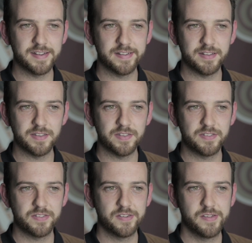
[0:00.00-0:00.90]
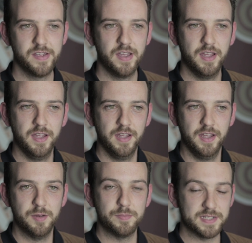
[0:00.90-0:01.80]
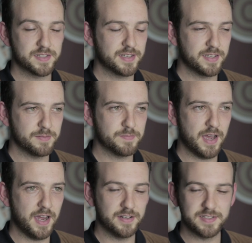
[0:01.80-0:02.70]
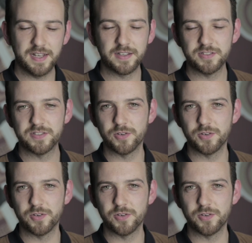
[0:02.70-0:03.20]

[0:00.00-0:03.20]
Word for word: and basically how to tell a good